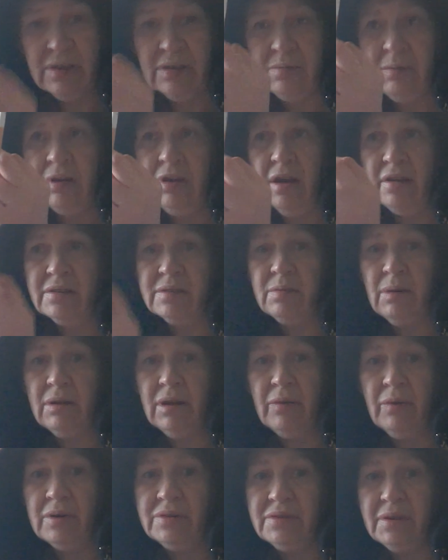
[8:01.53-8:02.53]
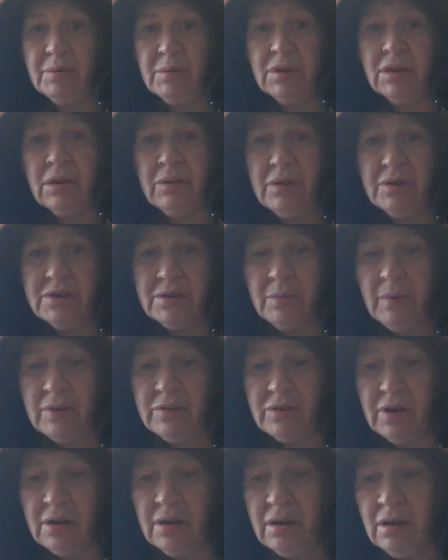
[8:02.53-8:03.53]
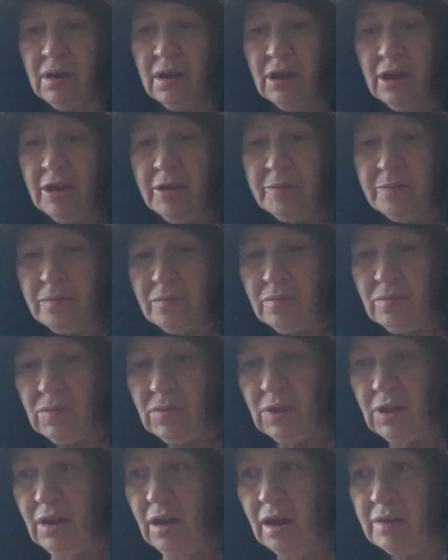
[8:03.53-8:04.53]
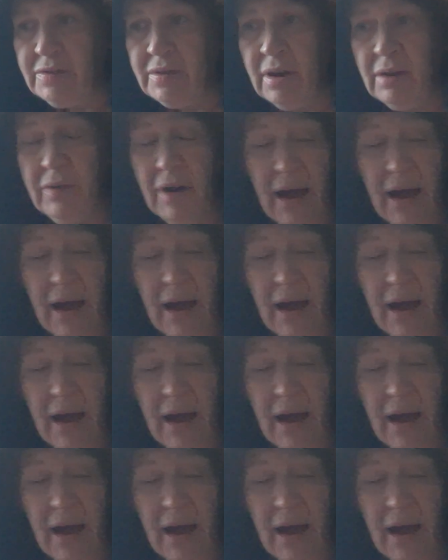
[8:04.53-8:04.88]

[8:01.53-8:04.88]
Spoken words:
is my last one. I would have given it to Bridget. I don't know if